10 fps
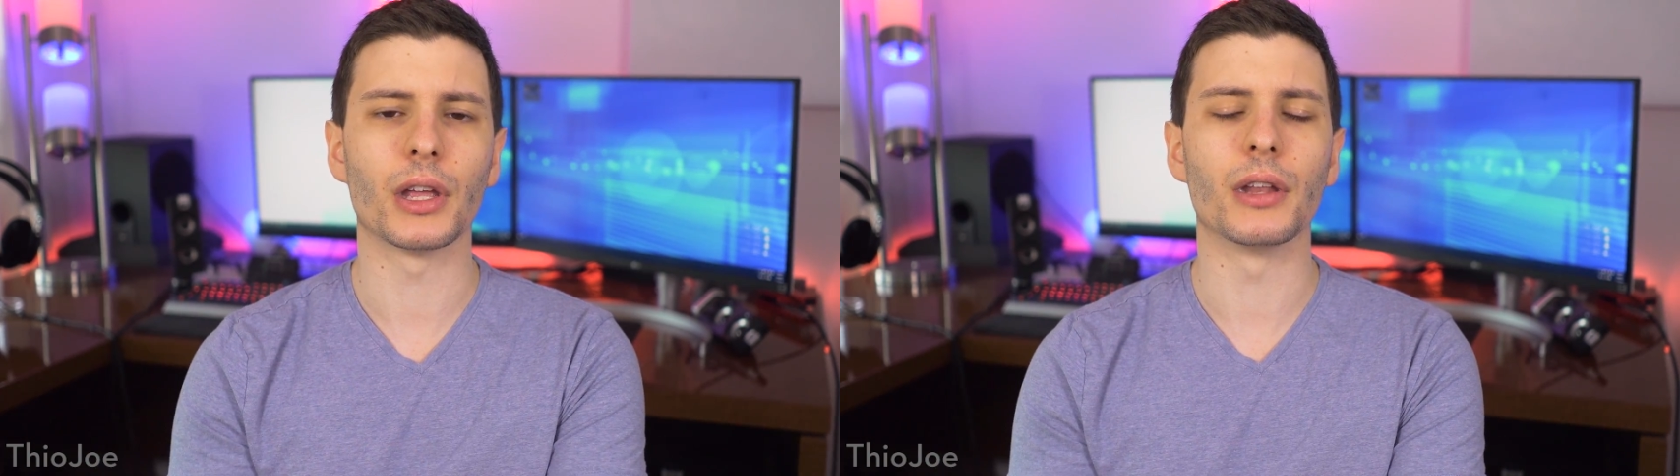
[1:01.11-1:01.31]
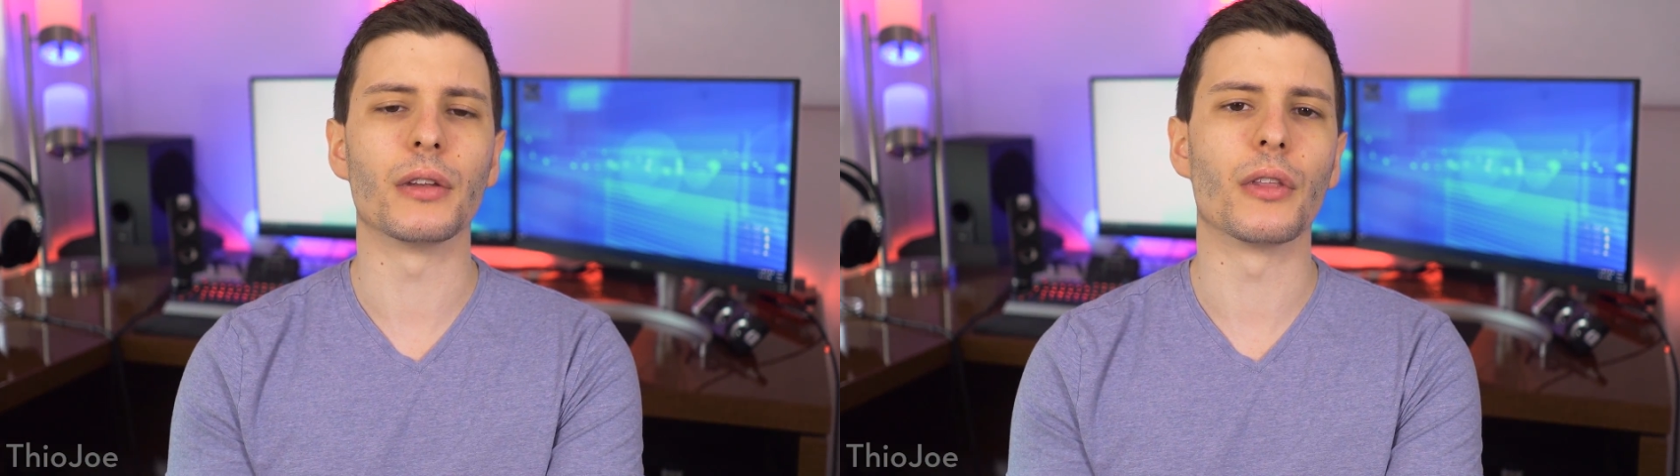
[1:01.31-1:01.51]

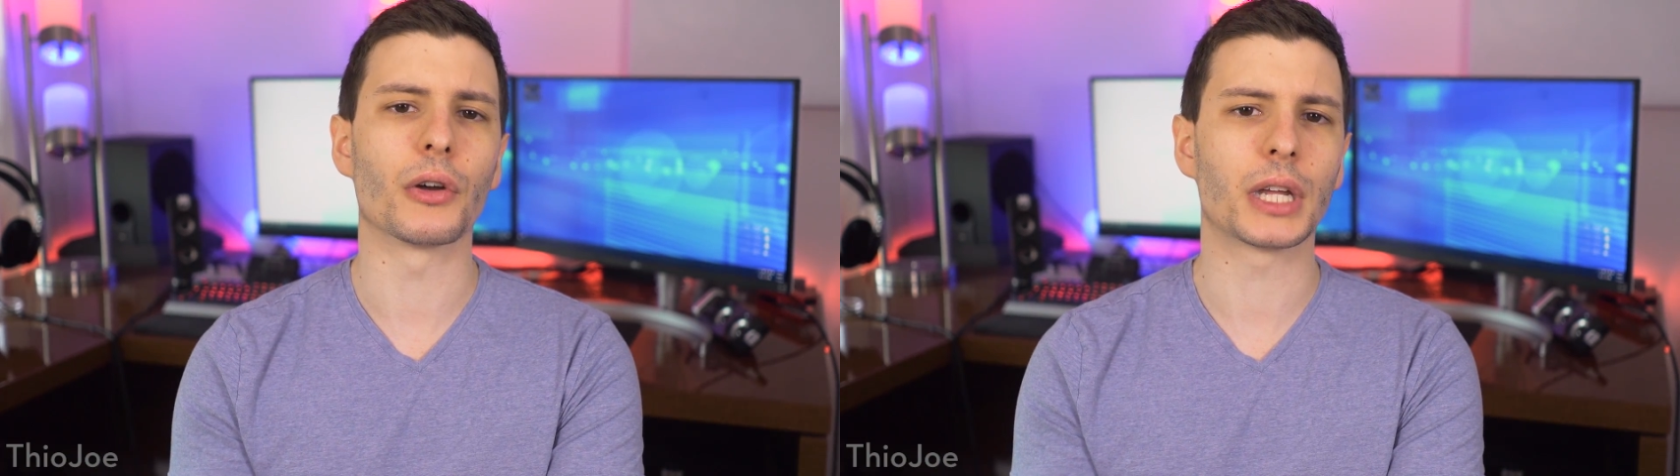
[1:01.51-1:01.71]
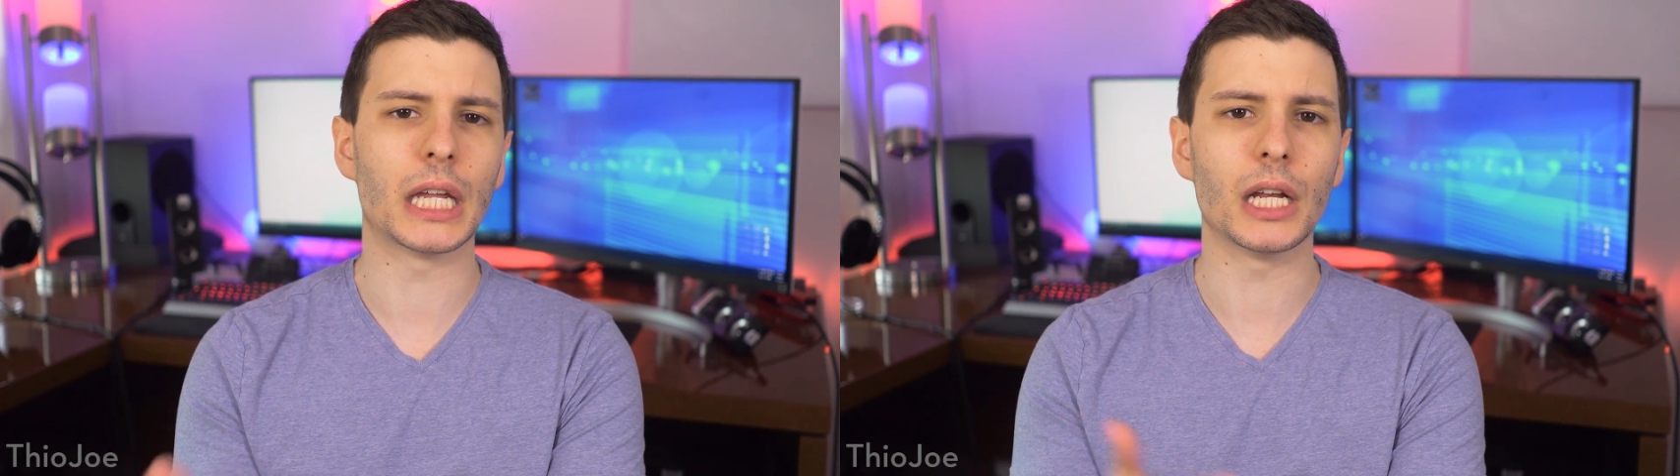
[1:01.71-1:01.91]
in their
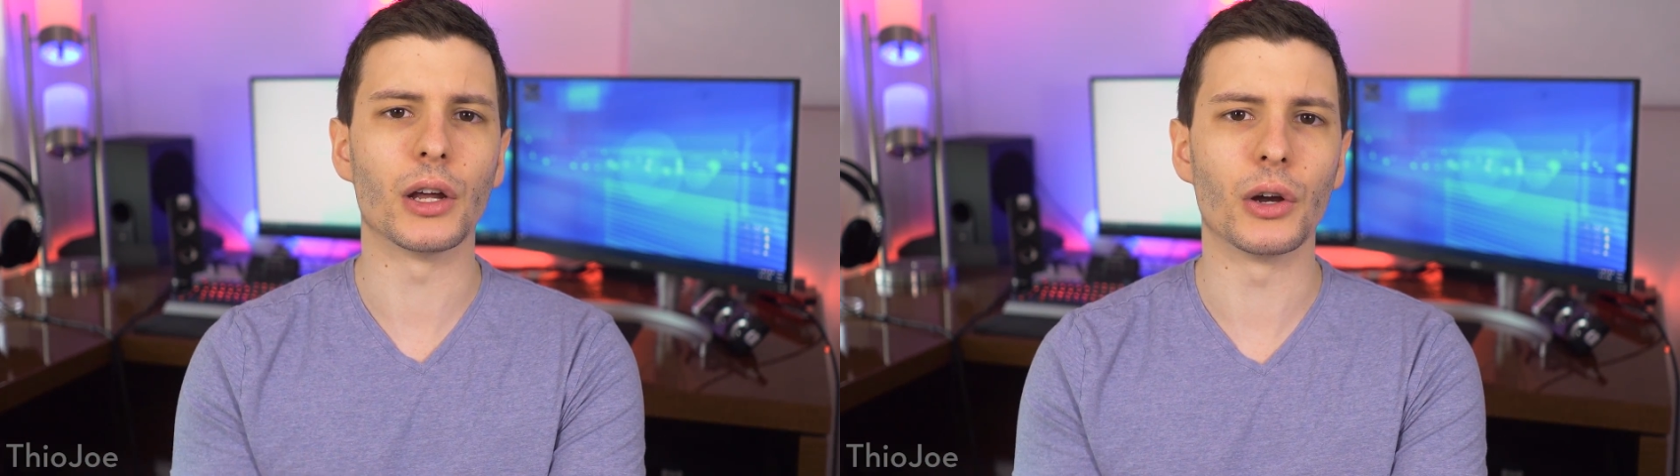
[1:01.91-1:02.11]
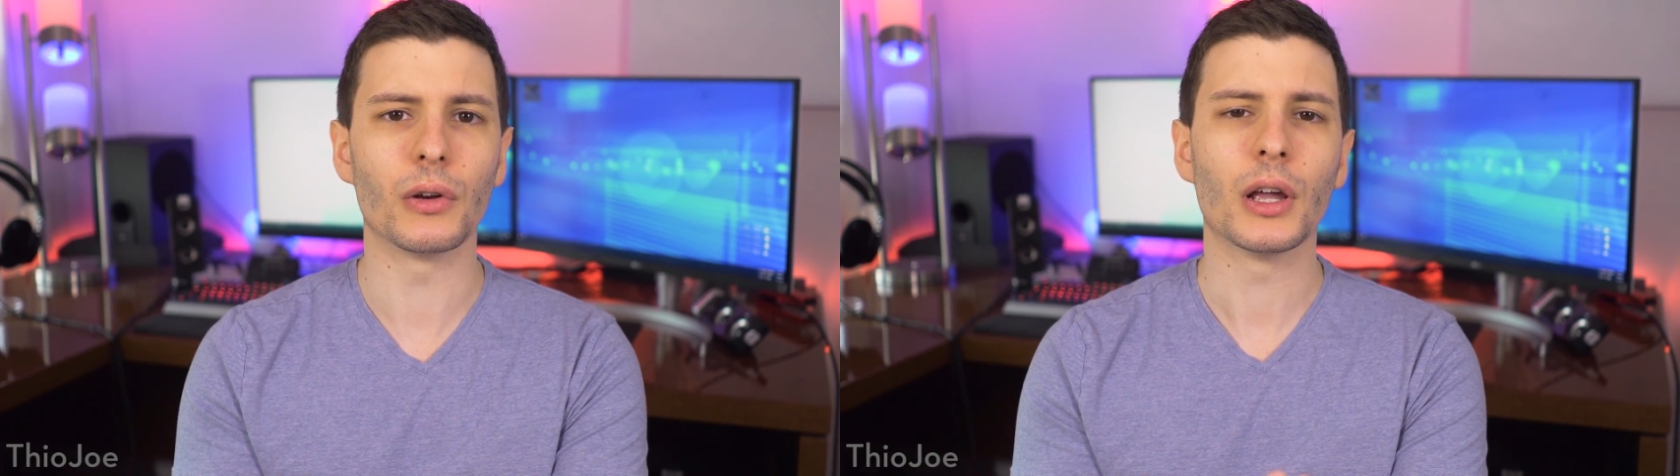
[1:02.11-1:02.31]

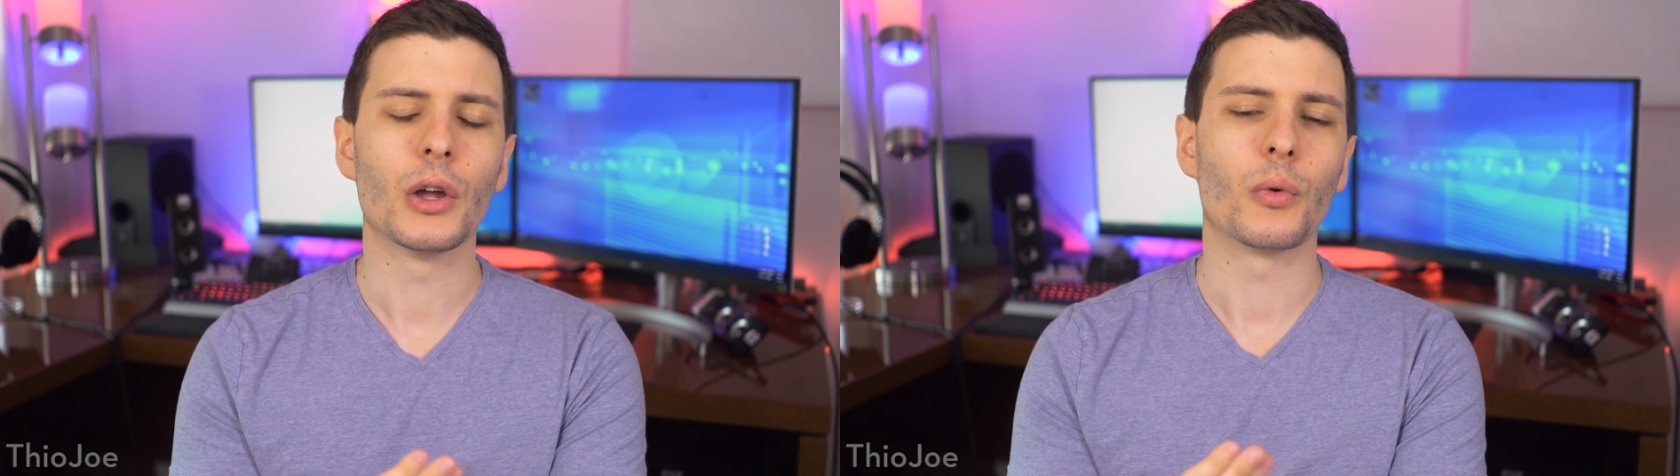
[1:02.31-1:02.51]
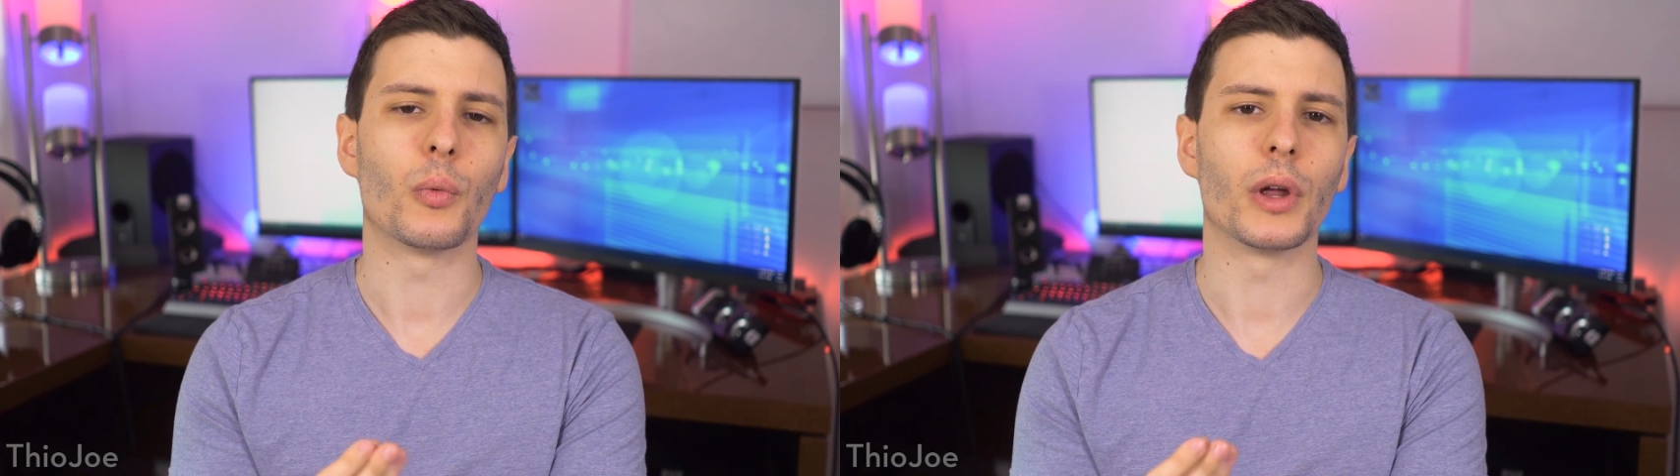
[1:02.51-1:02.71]
keynote,
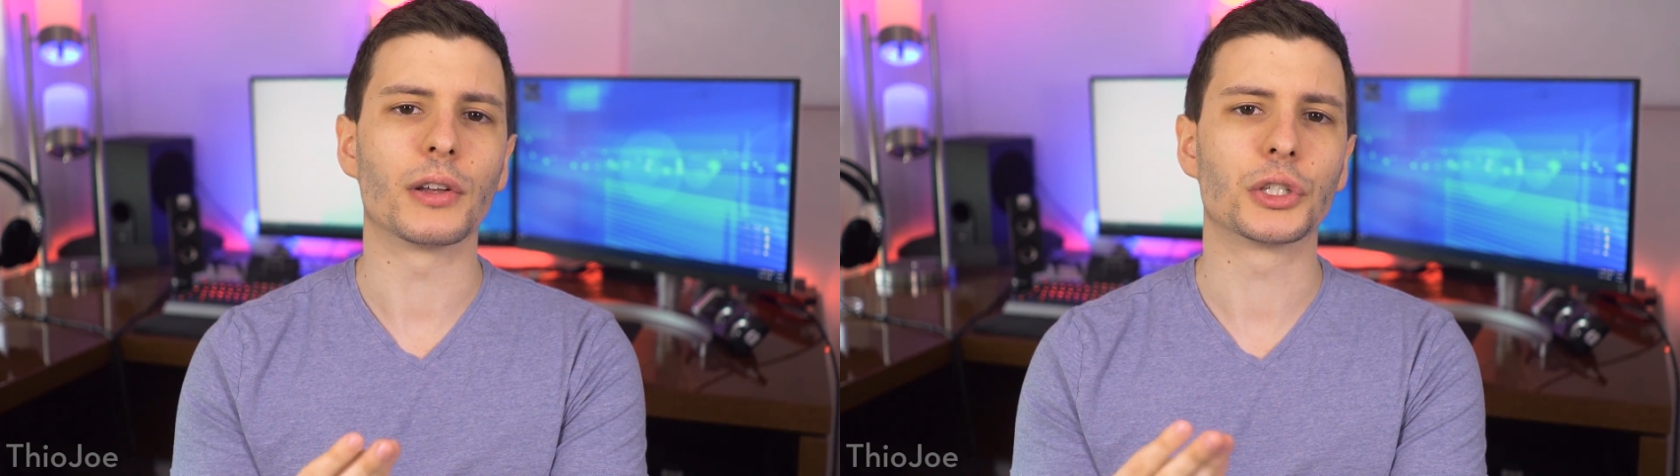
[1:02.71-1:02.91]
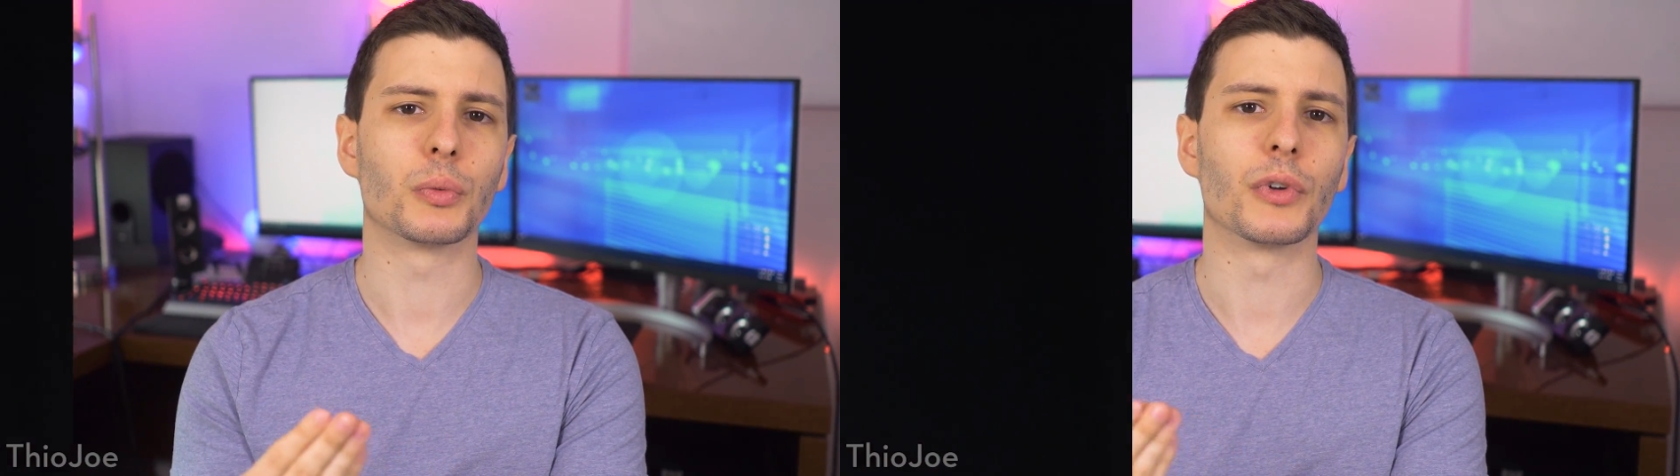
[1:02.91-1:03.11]
which